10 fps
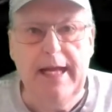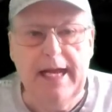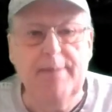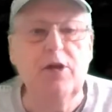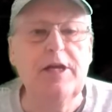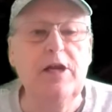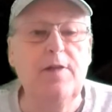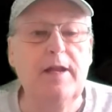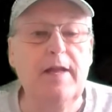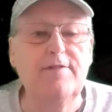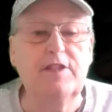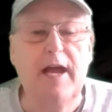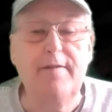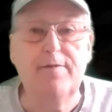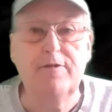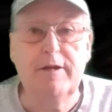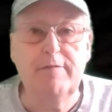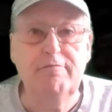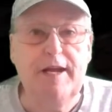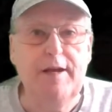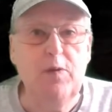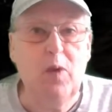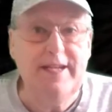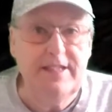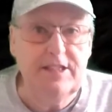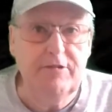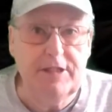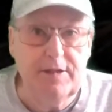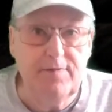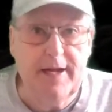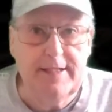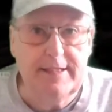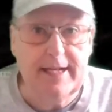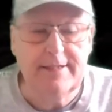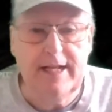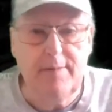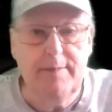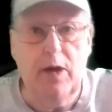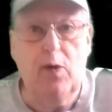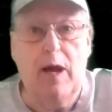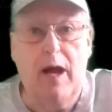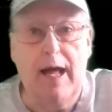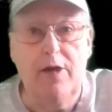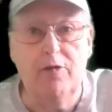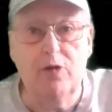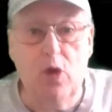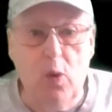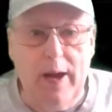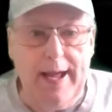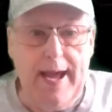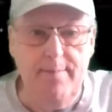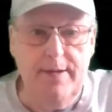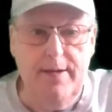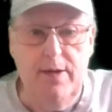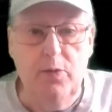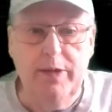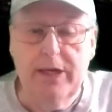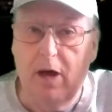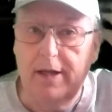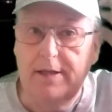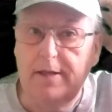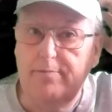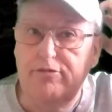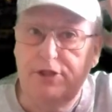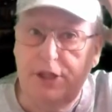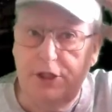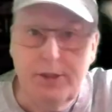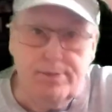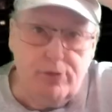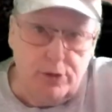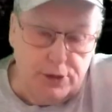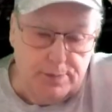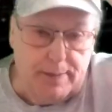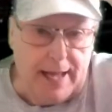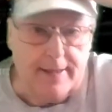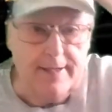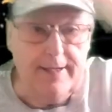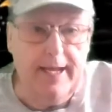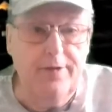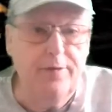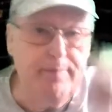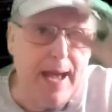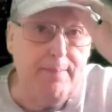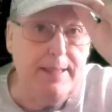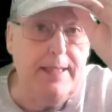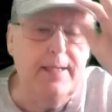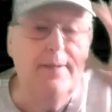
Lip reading: And I'm looking on the left side for a red and white series of lights that will tell me how high or low I am. We call it the Precision Approach Path Indicator, PAPI.